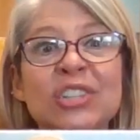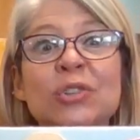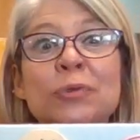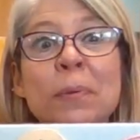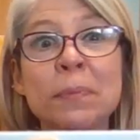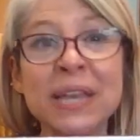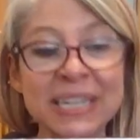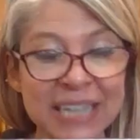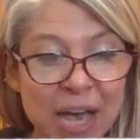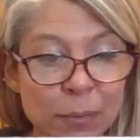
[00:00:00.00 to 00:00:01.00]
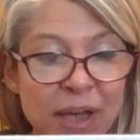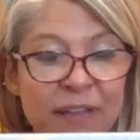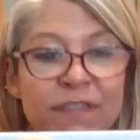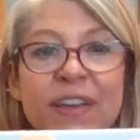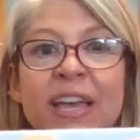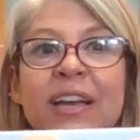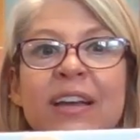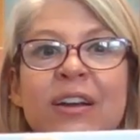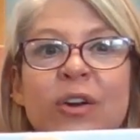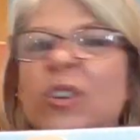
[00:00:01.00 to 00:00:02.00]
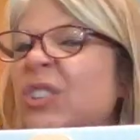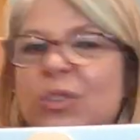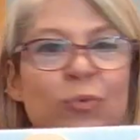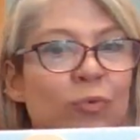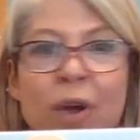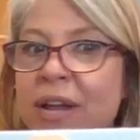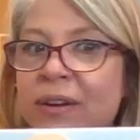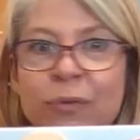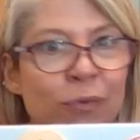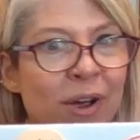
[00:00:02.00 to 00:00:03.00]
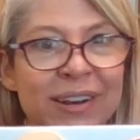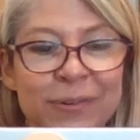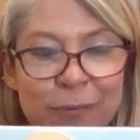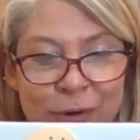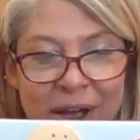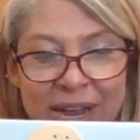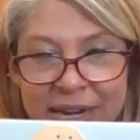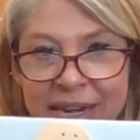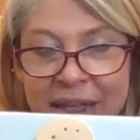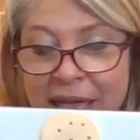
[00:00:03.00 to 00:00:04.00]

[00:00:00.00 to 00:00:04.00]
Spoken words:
dripping down my fingers, run, run, run.